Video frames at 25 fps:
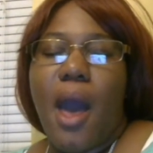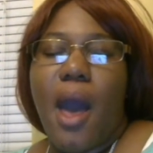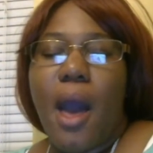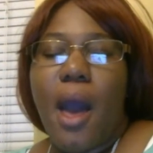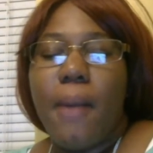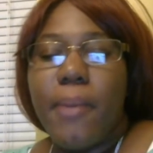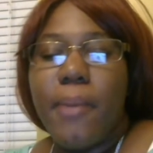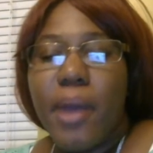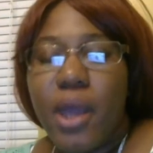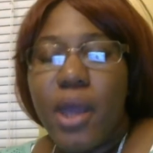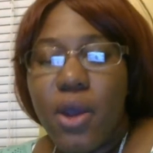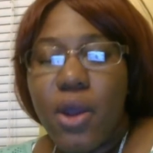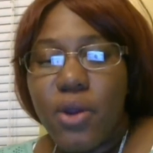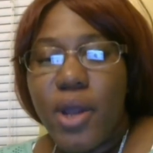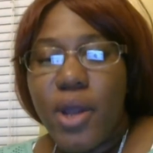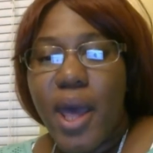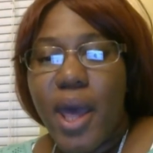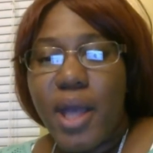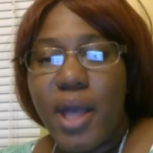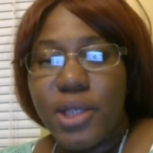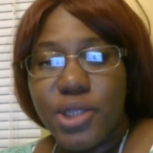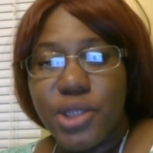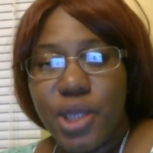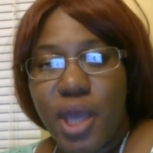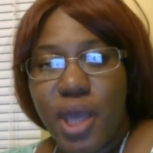I'm here
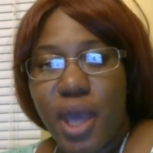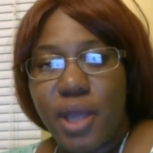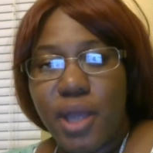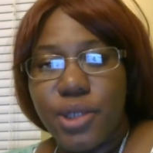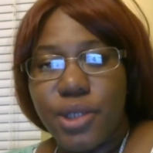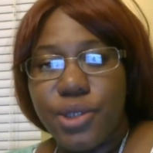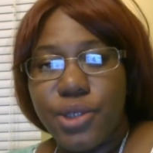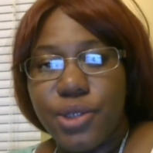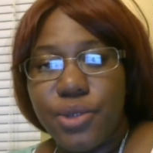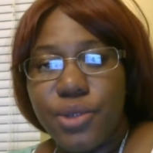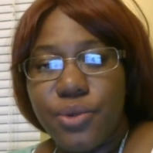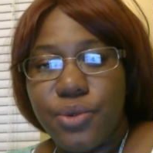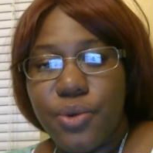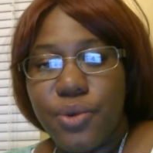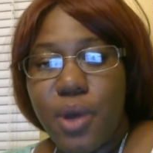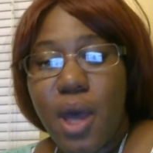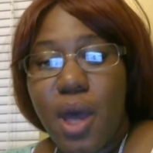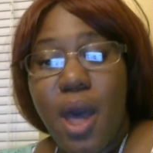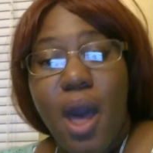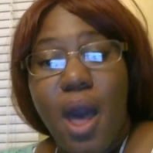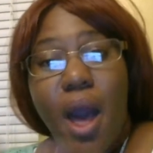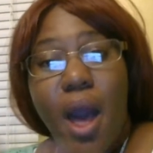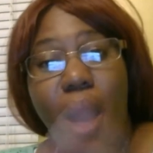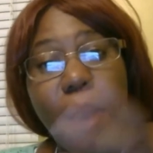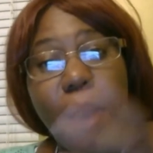to educate you.
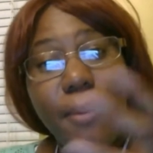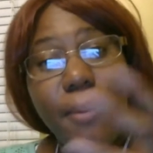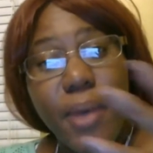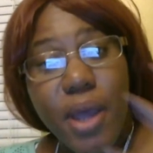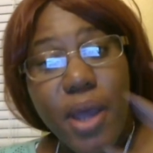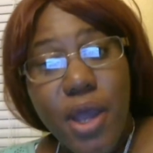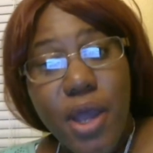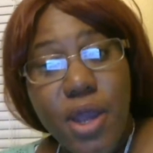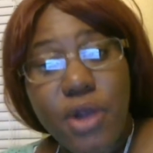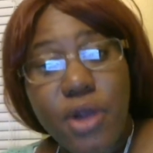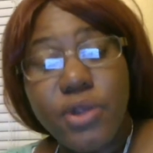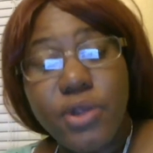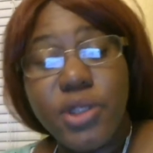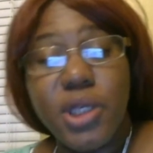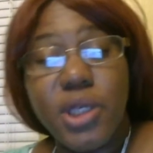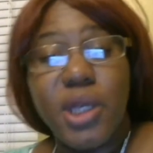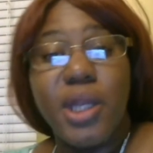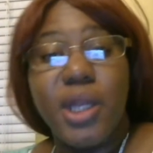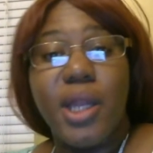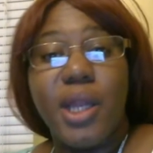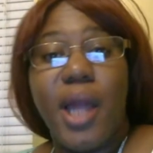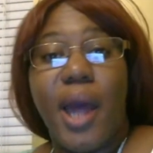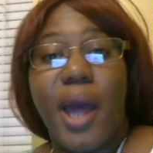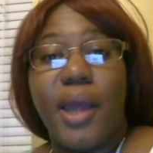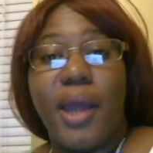I'm here
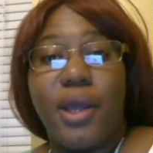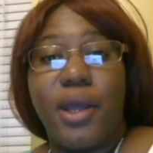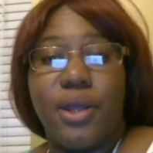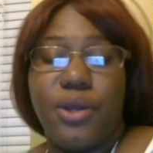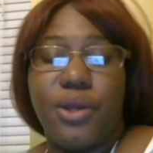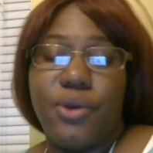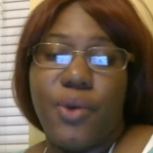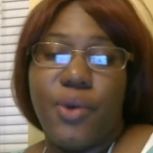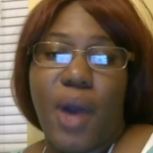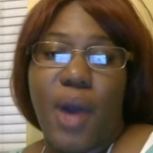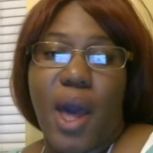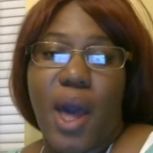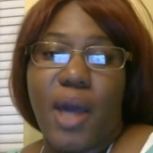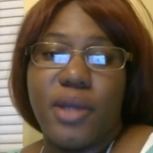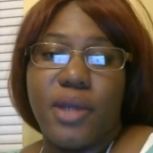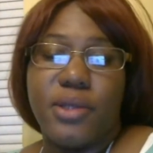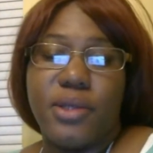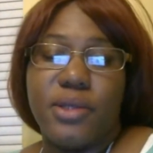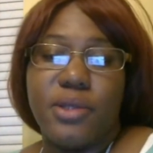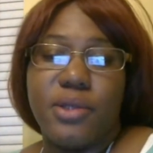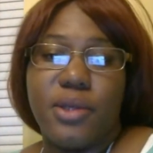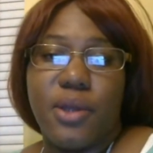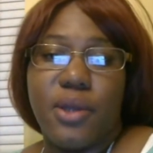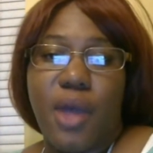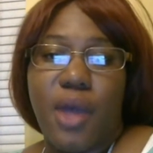to enlighten you
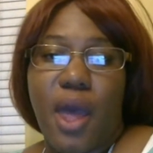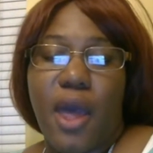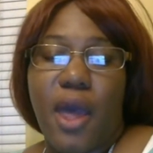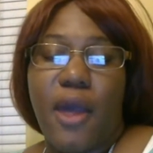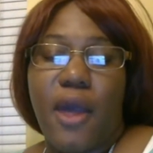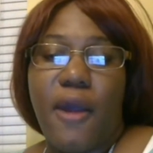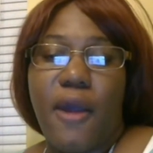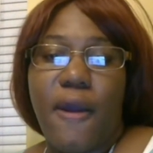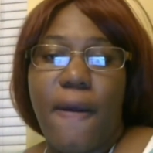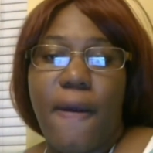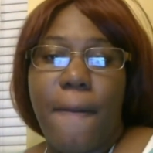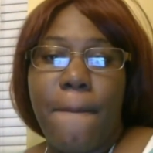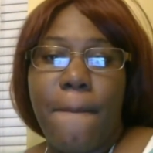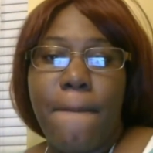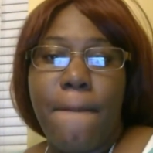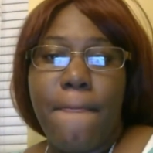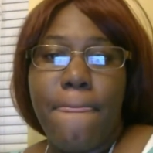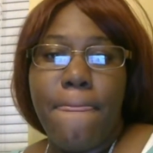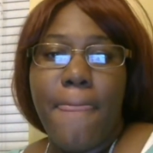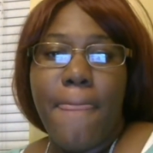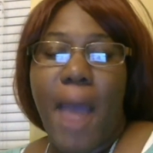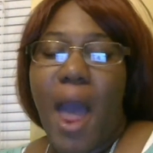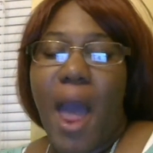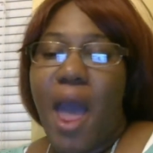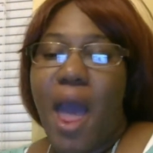guys, okay?
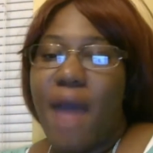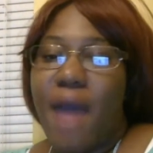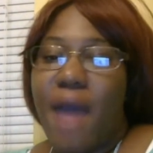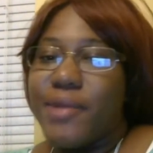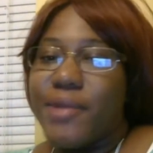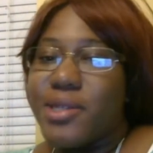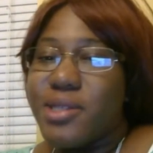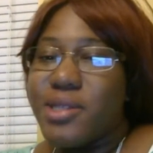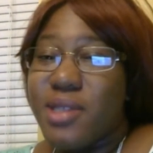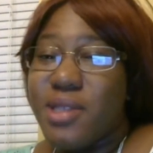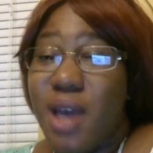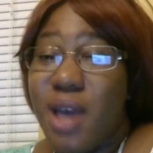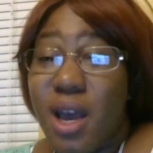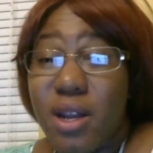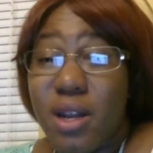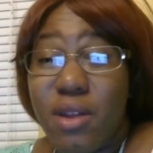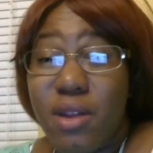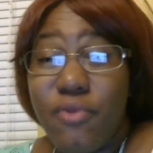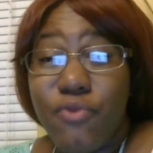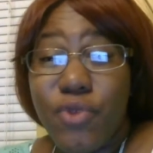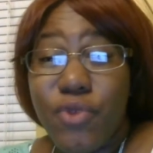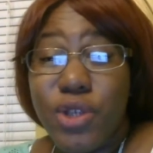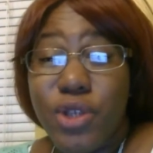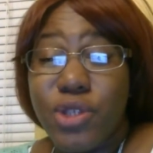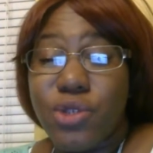I have a ton
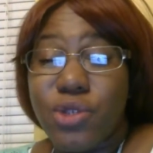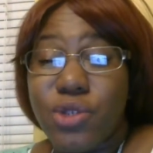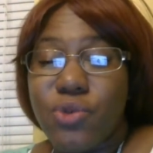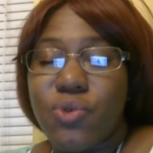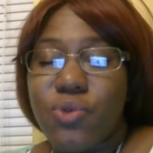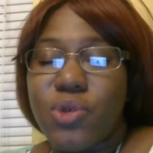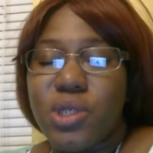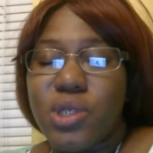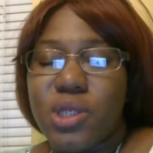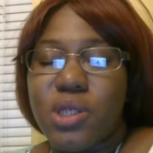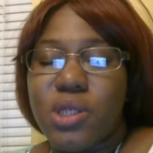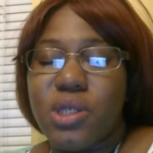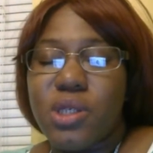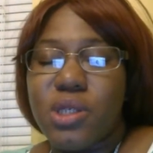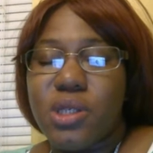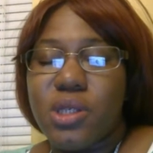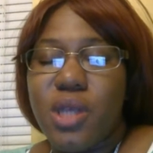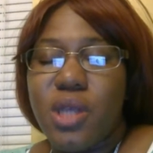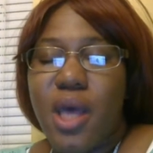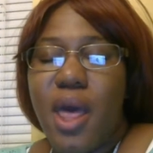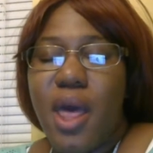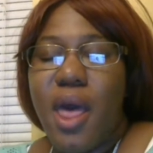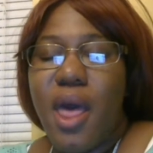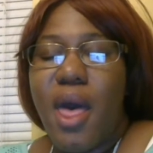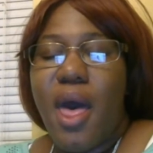of
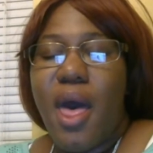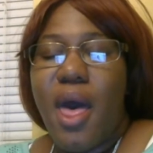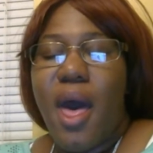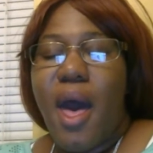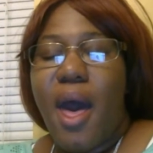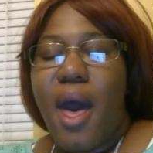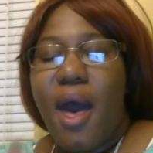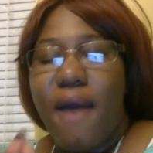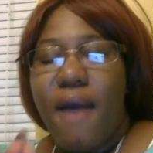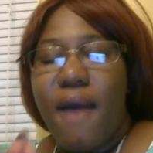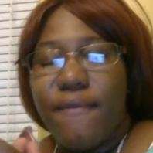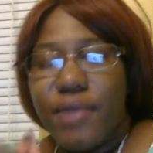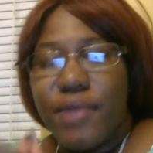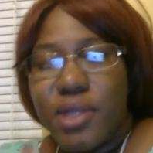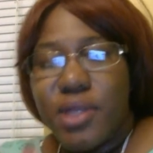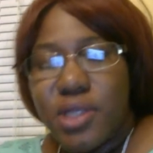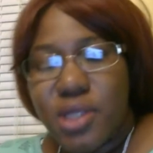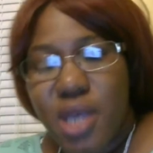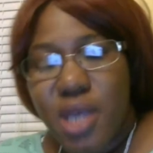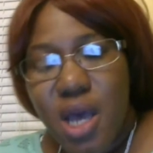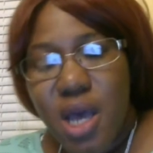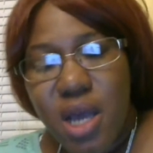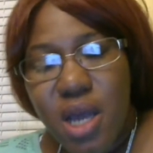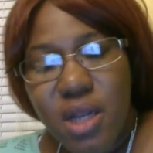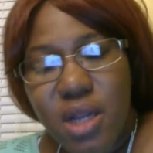resources. I have a
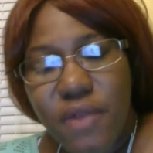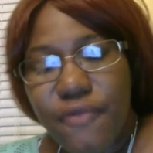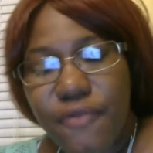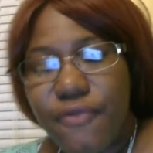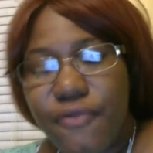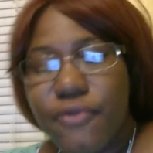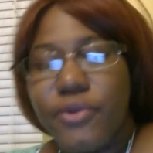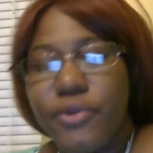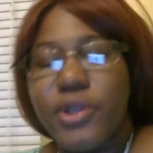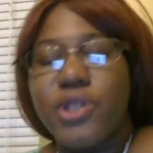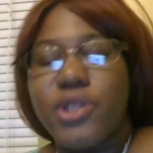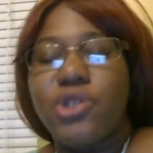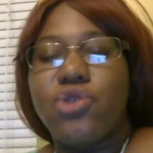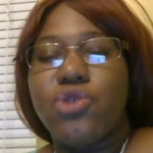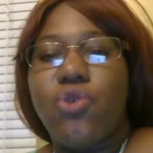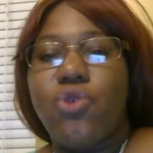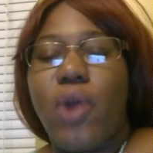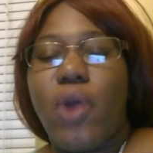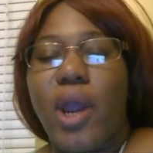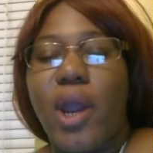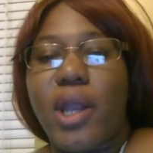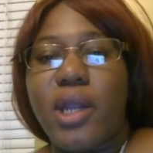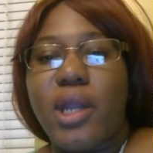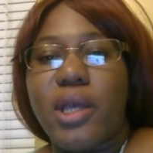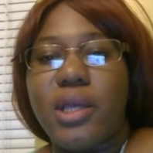ton of free
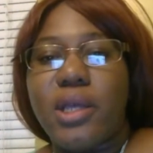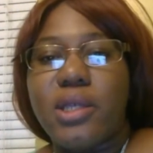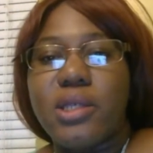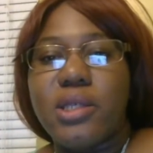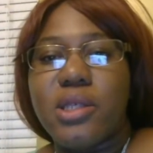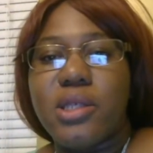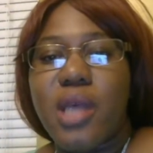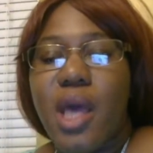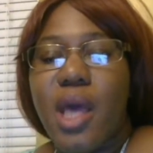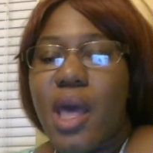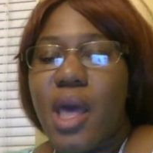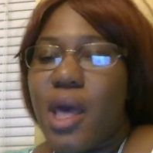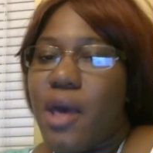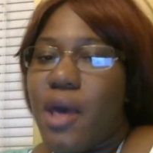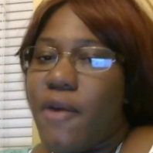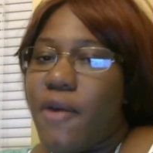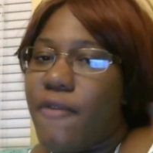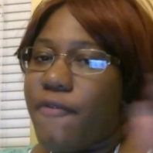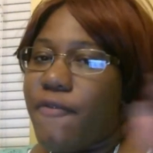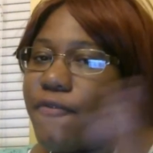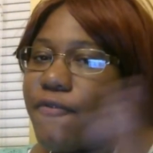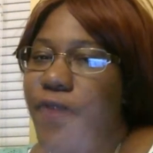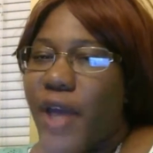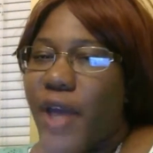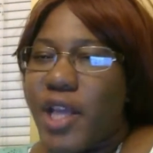trainings,
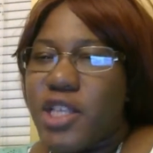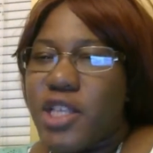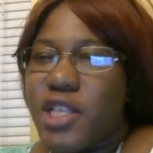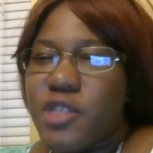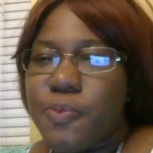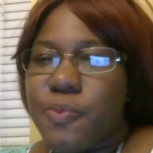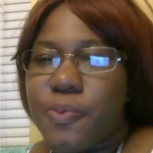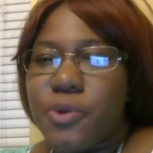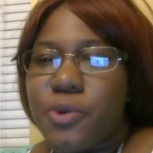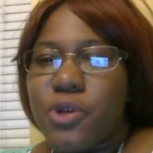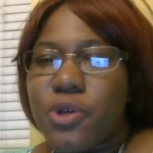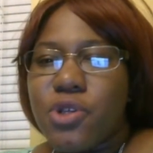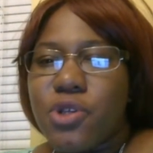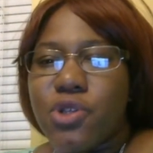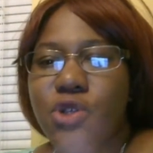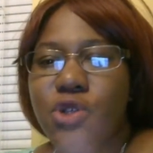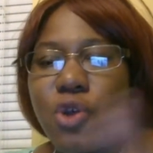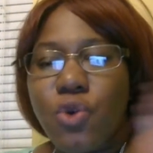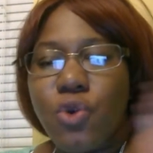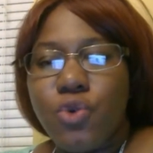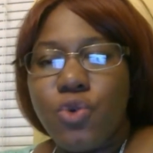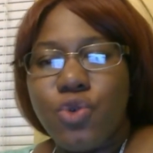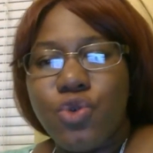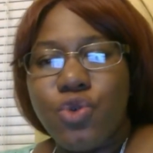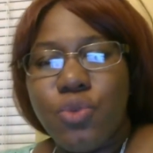Facebook,
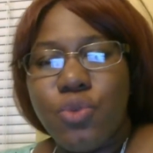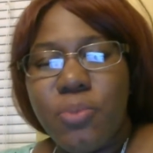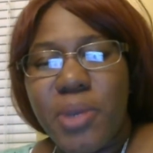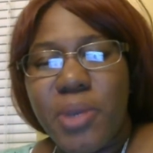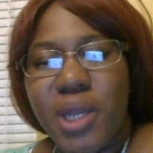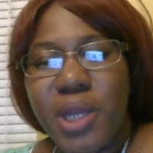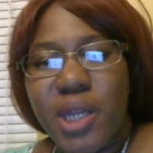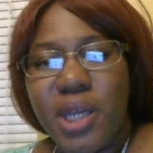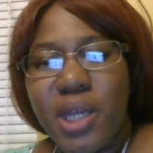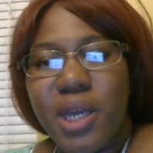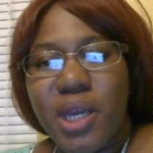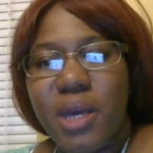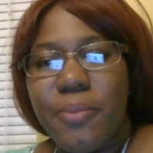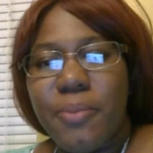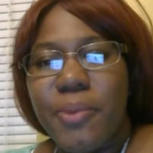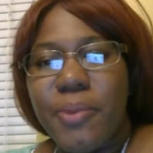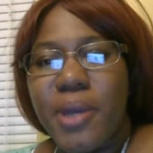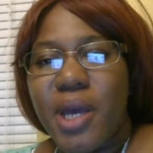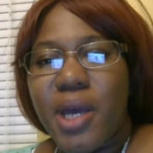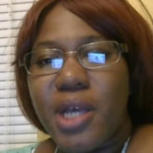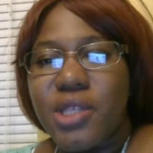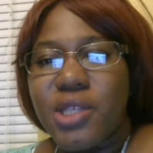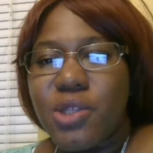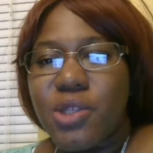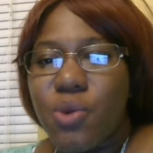social media,
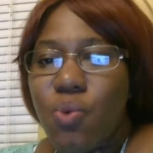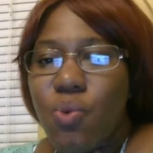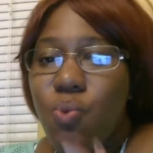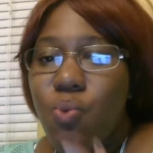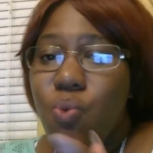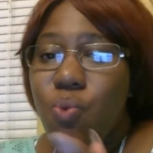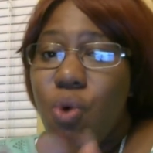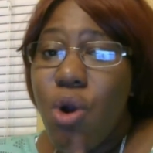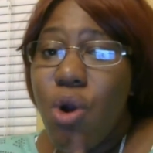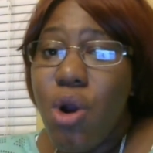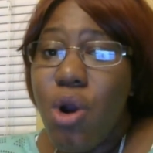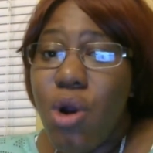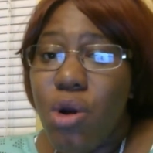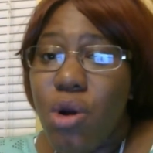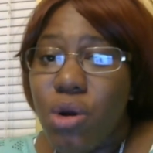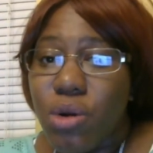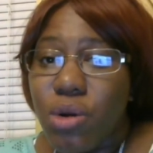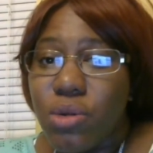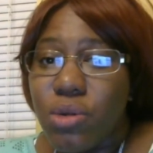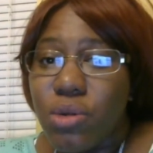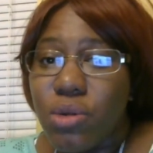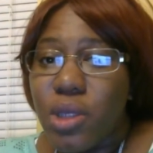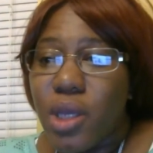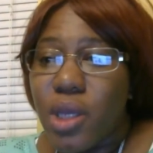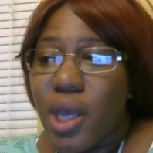because the
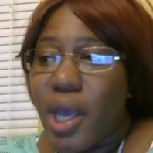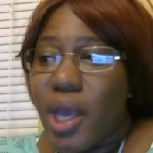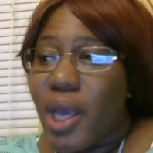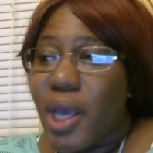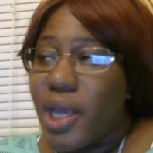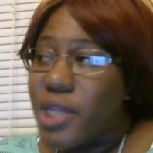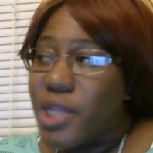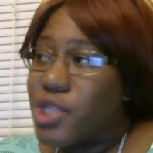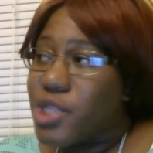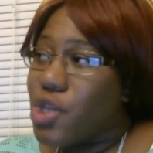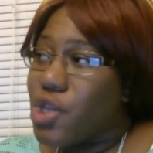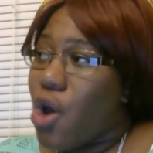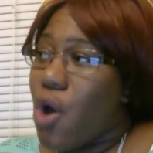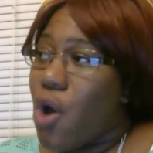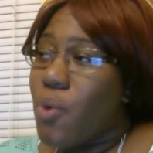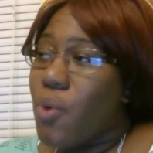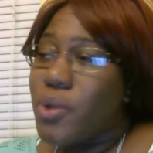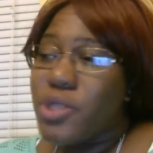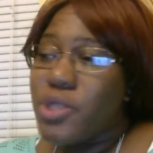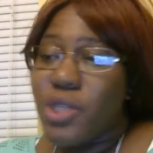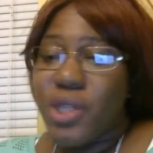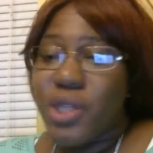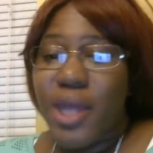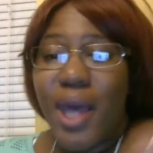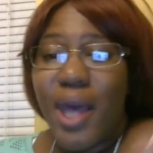world is
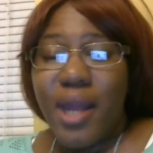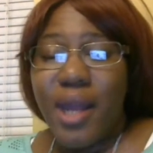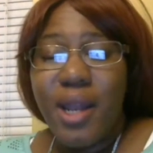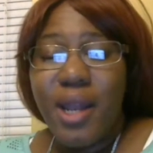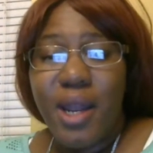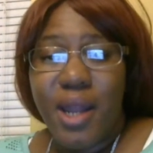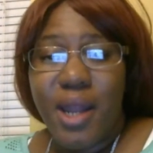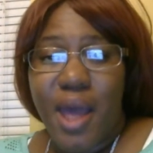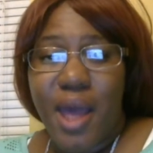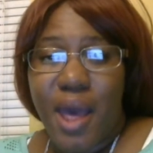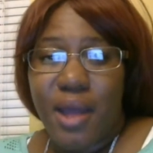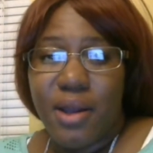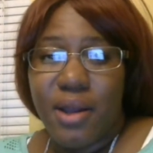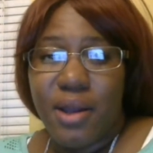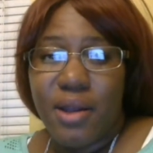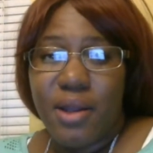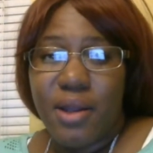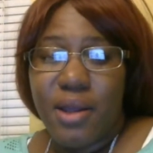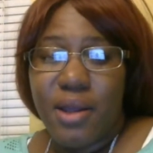going to the internet.